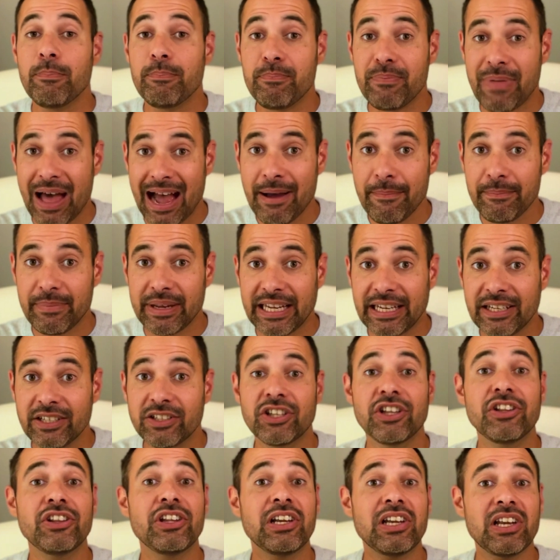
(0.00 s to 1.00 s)
That means
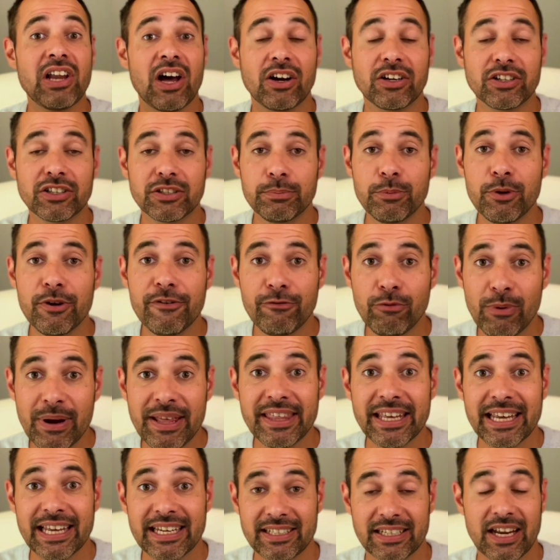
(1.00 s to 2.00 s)
that the lungs move with
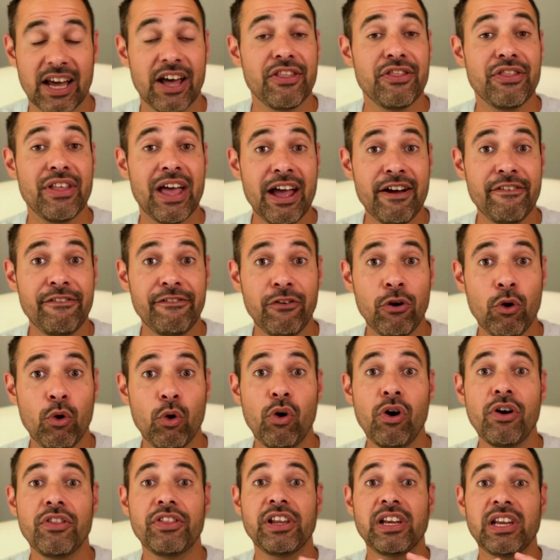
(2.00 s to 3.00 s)
it, and
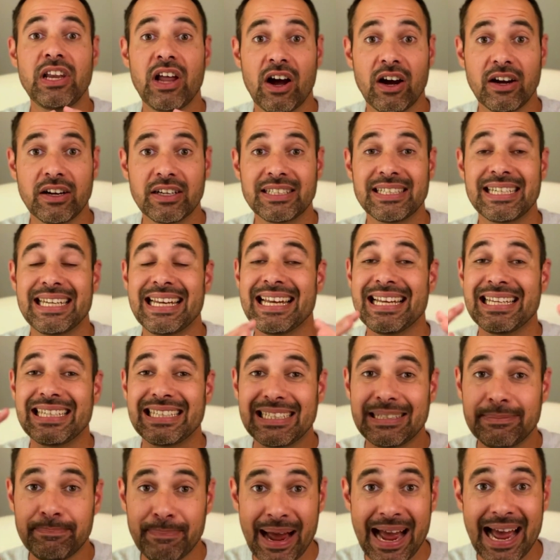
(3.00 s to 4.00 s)
therefore the lungs
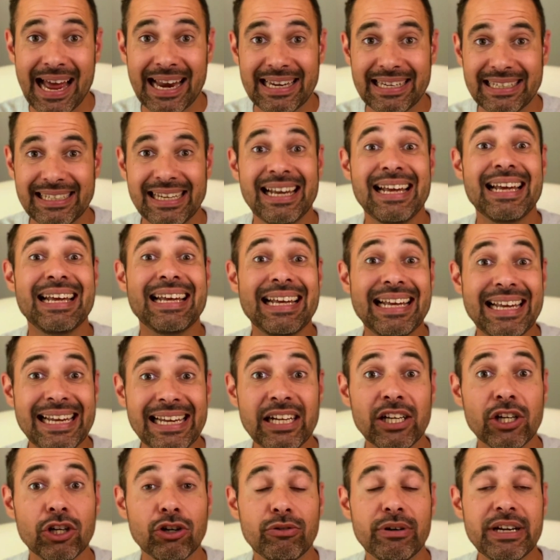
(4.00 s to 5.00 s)
expand,
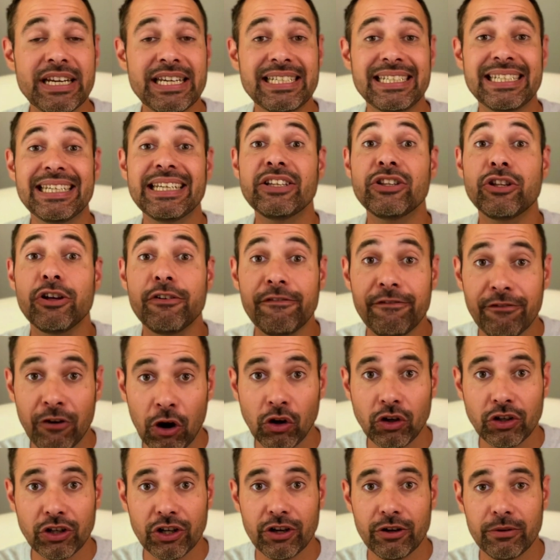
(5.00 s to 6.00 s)
increasing the
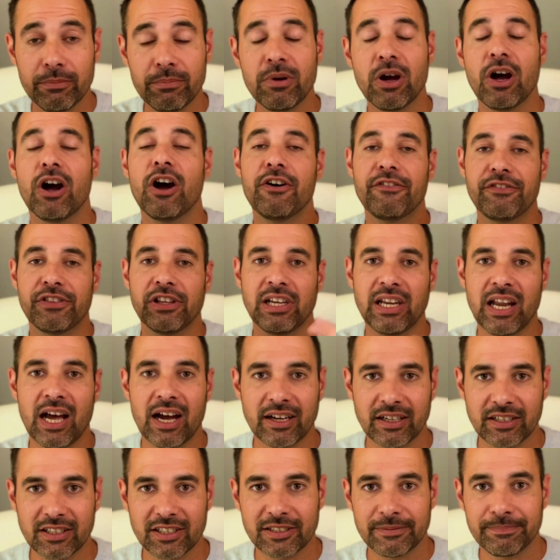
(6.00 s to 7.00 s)
volume of the
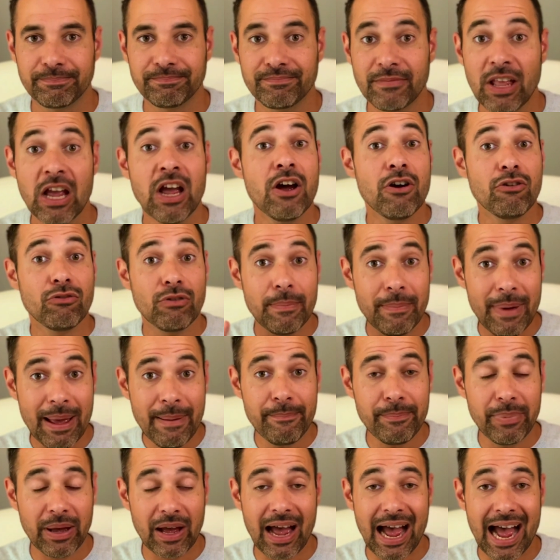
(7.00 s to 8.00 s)
lungs.
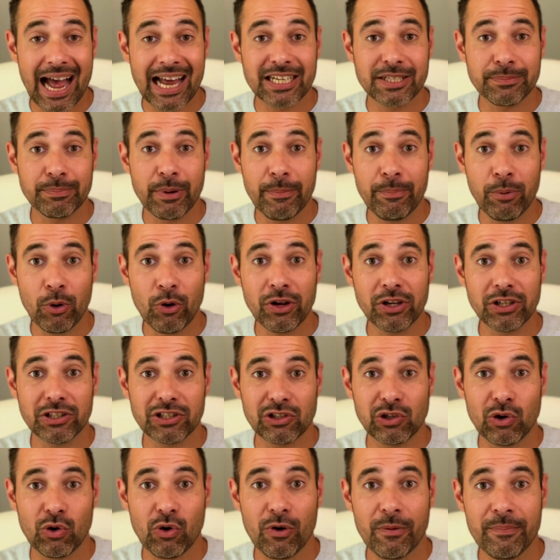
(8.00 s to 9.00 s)
Remember, as per
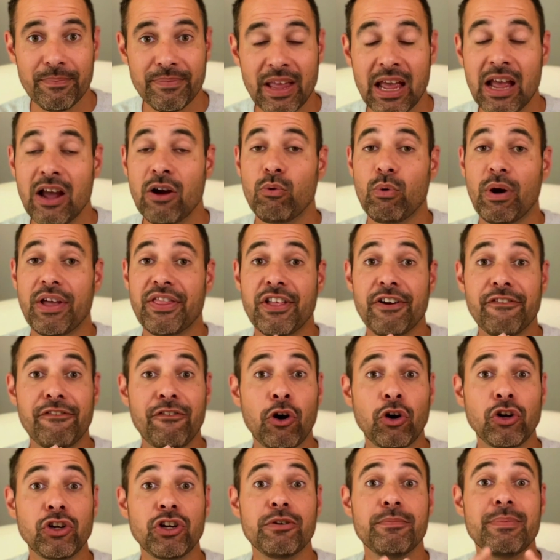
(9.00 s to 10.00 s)
Boyle's Law, when the
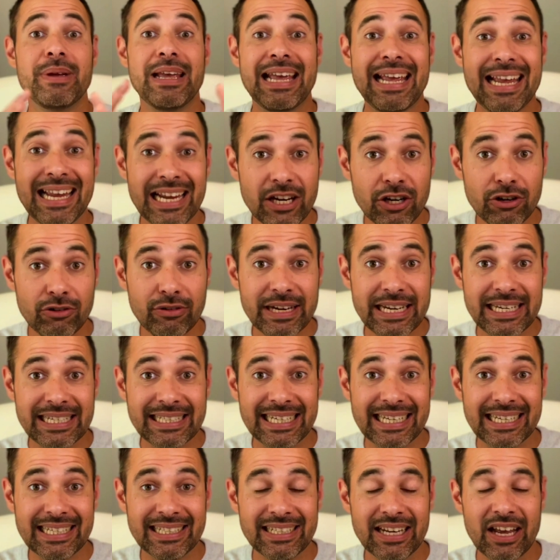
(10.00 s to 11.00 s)
volume
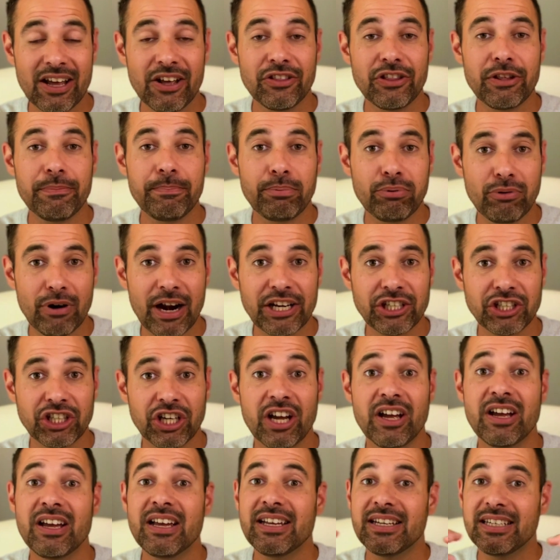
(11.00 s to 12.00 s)
increases, the
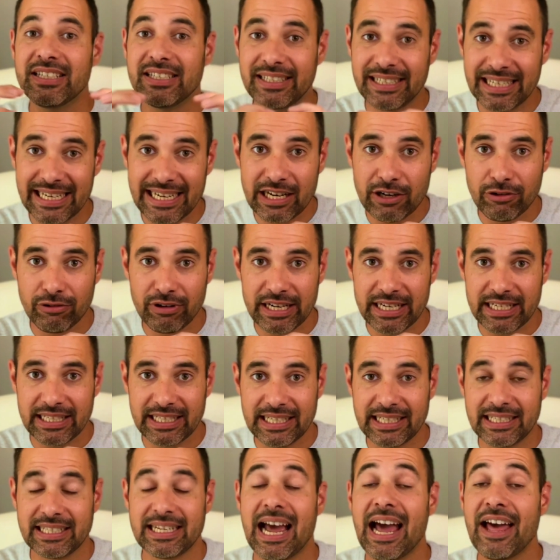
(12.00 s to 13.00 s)
pressure
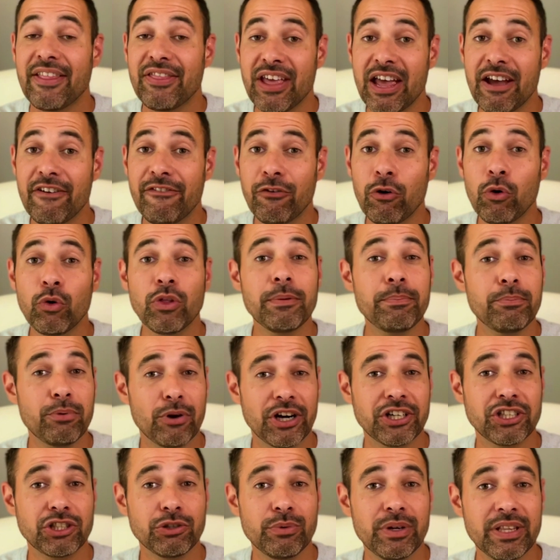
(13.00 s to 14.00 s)
decreases, and therefore the
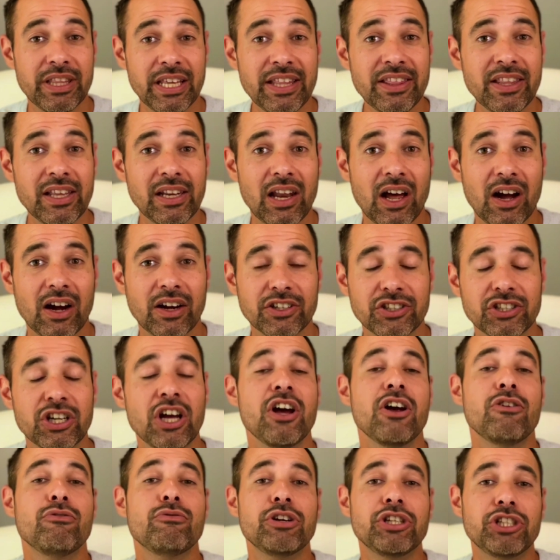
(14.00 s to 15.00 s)
pressure within the lungs
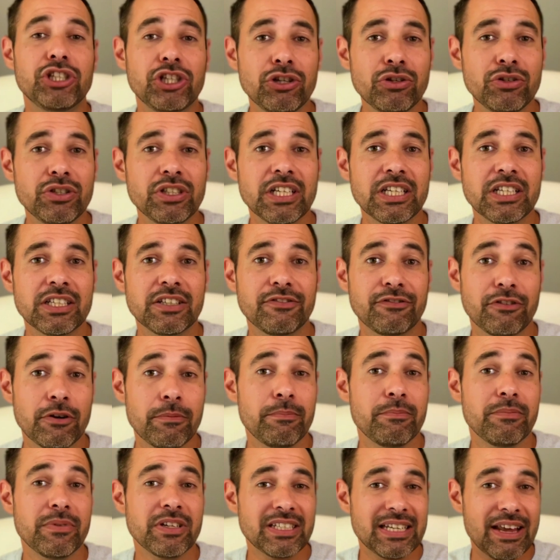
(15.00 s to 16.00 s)
reduces
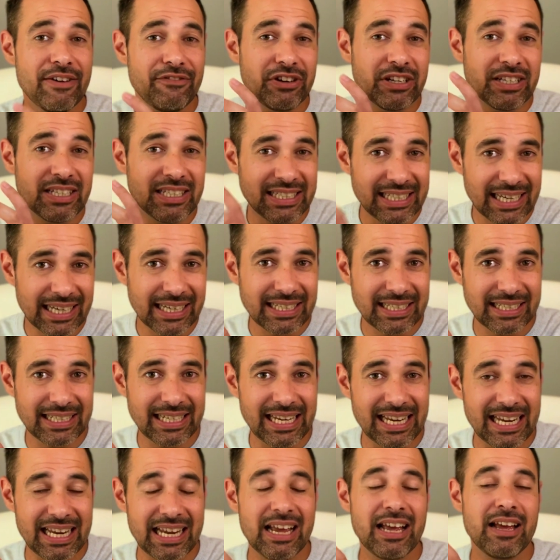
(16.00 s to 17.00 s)
from
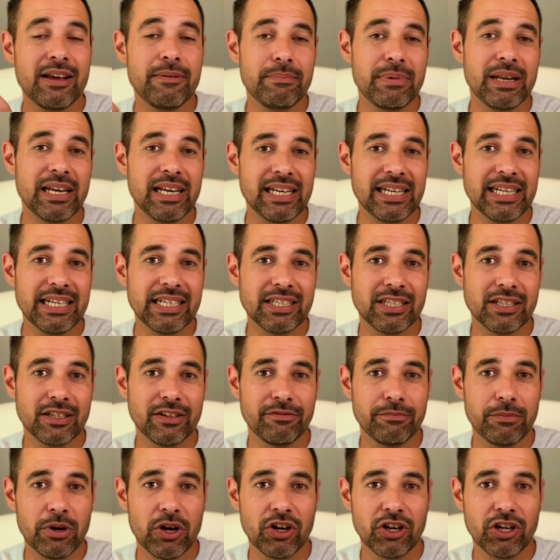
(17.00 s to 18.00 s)
760 milliliters of
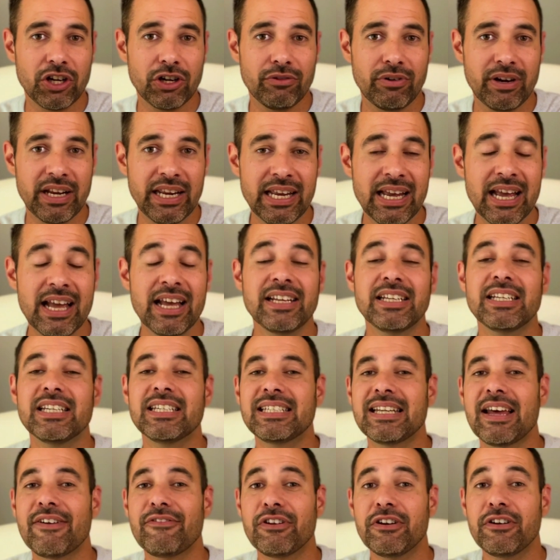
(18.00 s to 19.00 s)
mercury to
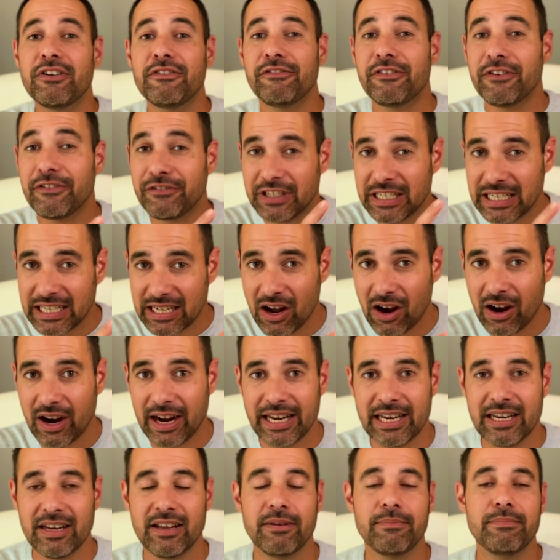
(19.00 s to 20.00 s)

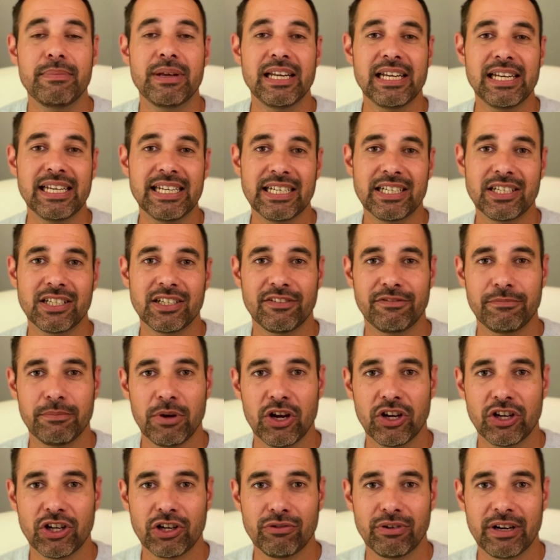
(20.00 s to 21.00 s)
759 milliliters of
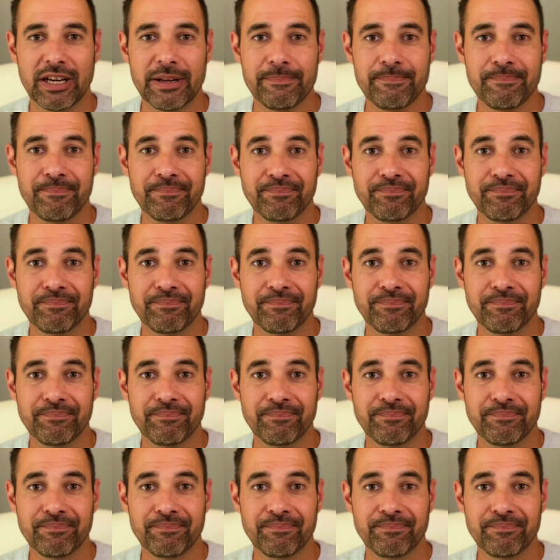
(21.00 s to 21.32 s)
mercury.